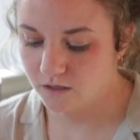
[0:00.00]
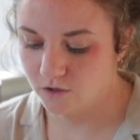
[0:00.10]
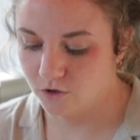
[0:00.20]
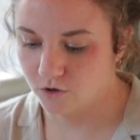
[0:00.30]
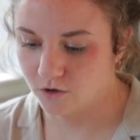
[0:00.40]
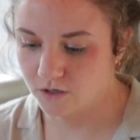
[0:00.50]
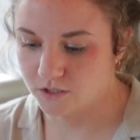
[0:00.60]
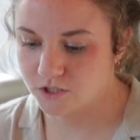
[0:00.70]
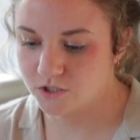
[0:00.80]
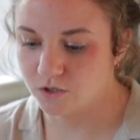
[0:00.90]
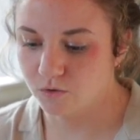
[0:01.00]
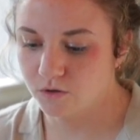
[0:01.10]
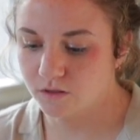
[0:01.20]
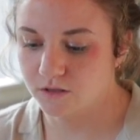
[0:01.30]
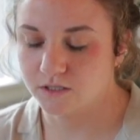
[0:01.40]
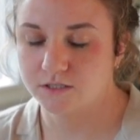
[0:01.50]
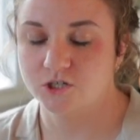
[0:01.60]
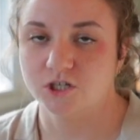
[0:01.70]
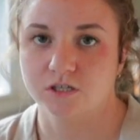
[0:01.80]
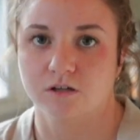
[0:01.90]
you're gonna soak this
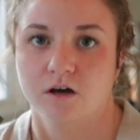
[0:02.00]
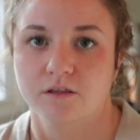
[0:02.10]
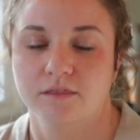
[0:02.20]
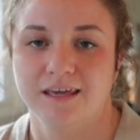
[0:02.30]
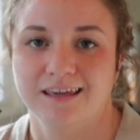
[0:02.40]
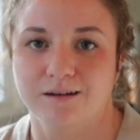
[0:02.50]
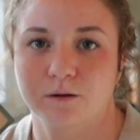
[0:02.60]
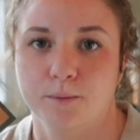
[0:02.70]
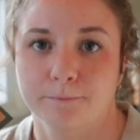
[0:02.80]
cheesecloth in